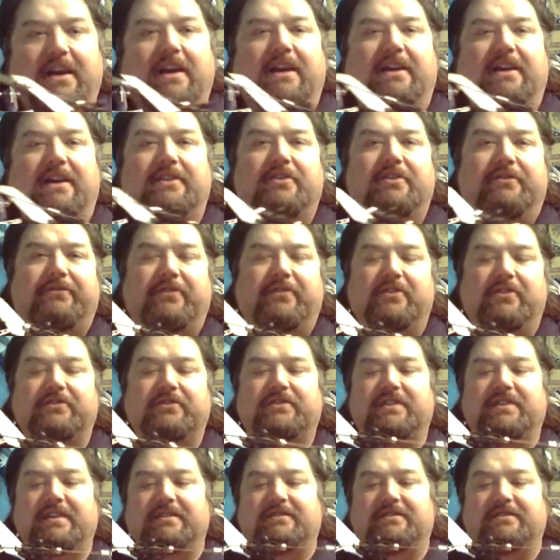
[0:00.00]
And your
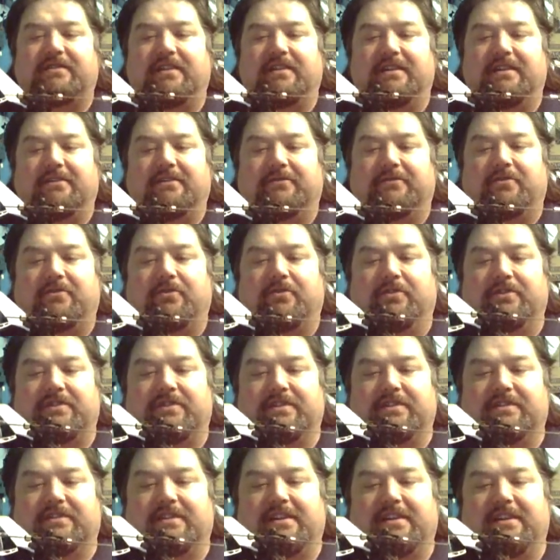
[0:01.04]
first instinct, of course,
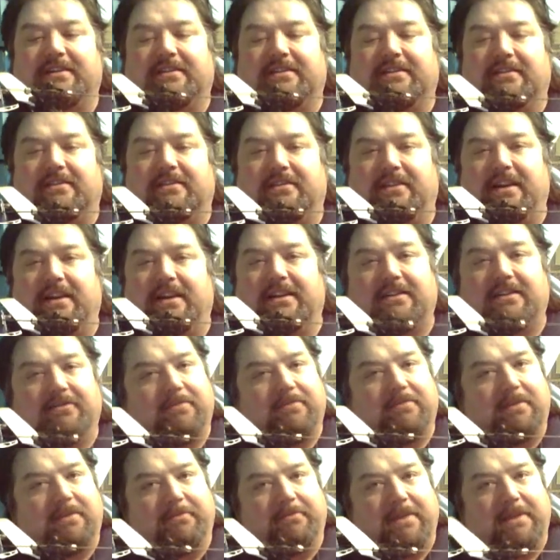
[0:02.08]
is to hit the collective,
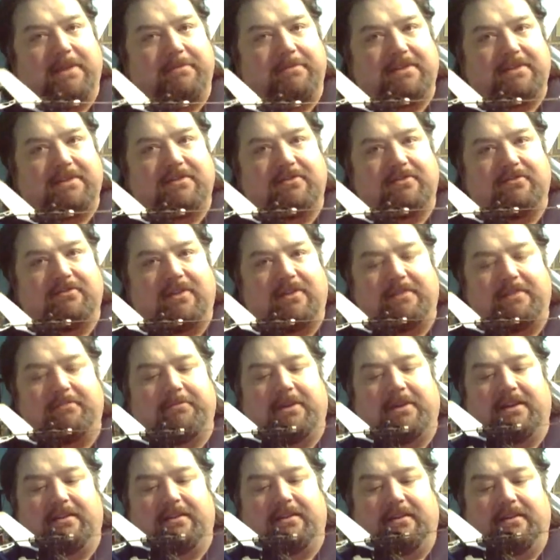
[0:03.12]
but it may be too late
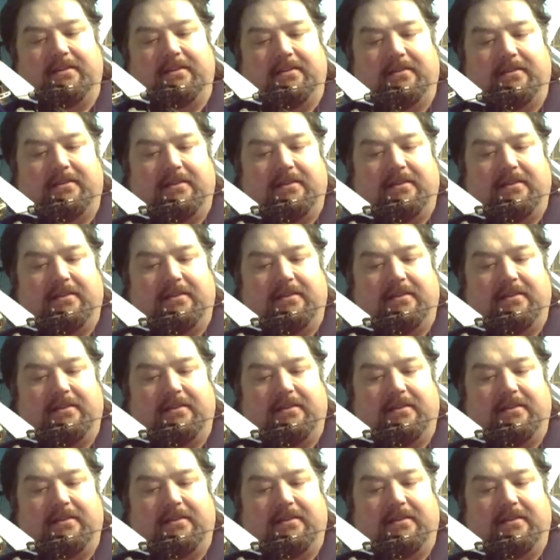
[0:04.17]
by then.